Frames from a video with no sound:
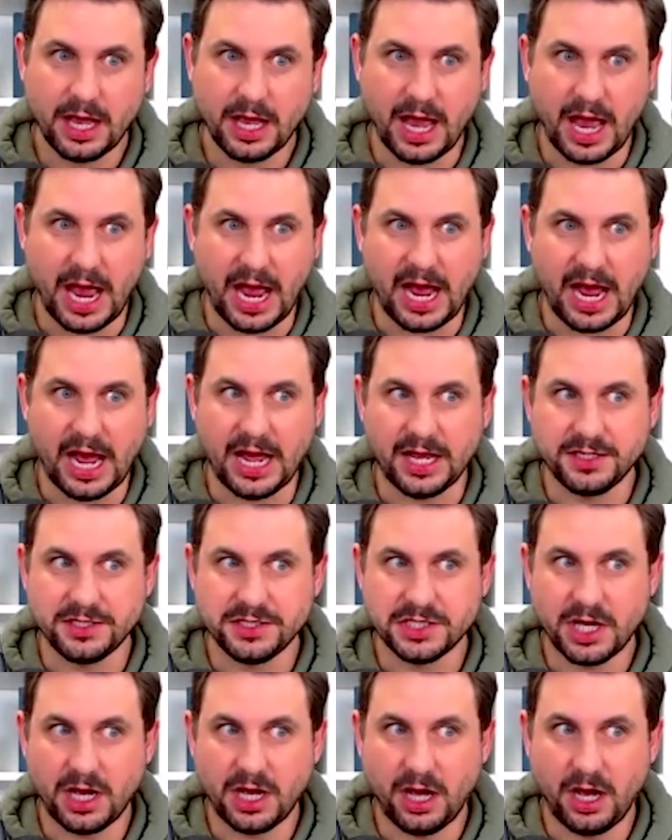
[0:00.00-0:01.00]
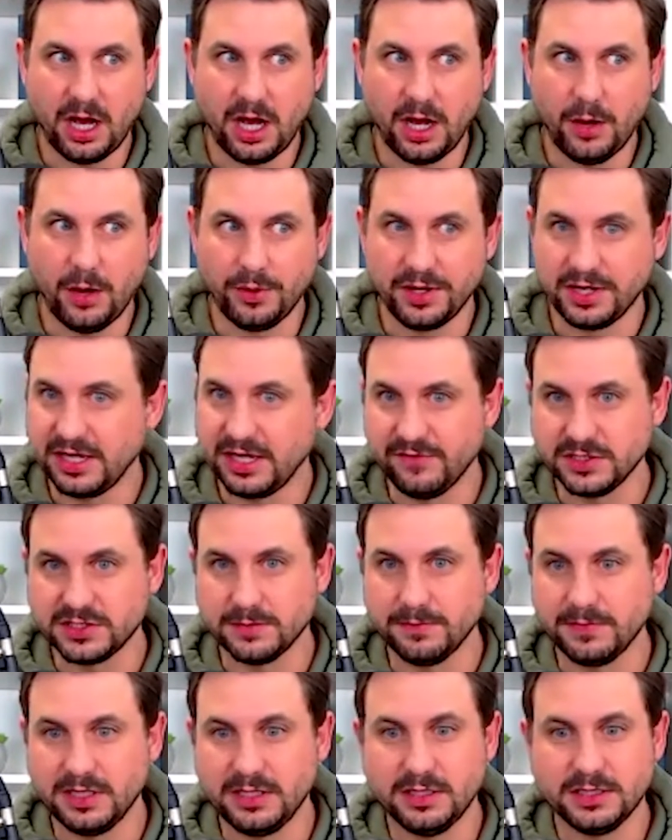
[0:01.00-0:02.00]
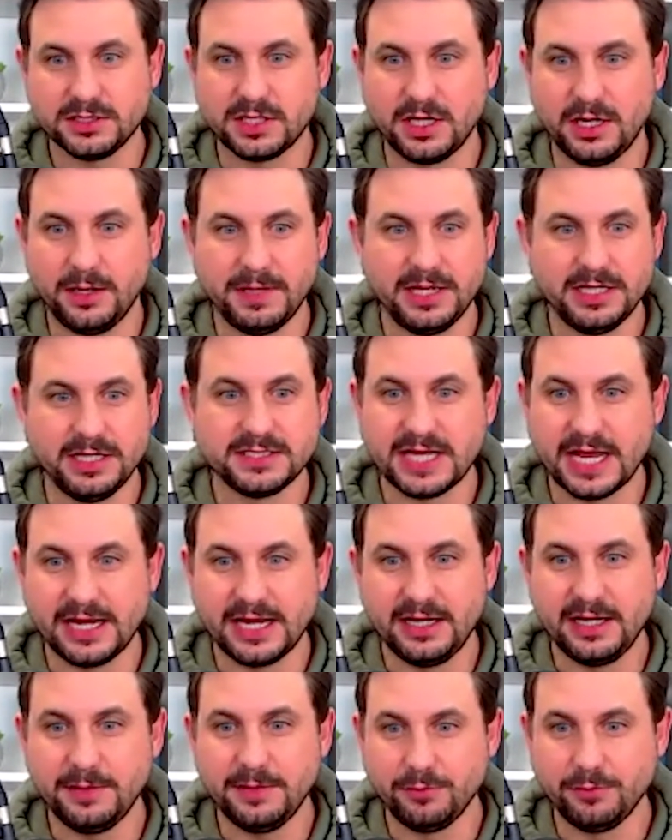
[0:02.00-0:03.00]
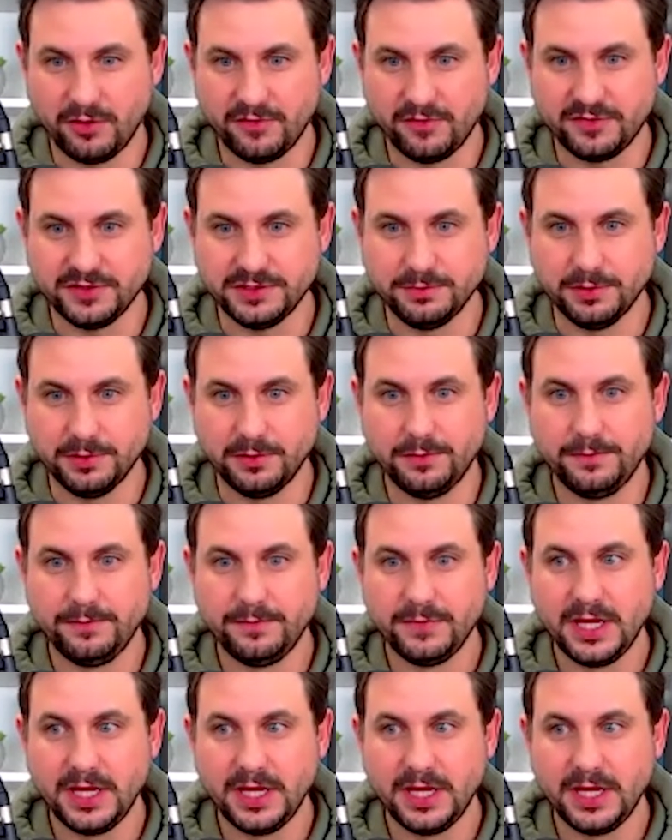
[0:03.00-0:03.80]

And I want to give you something that's going to be insanely profitable.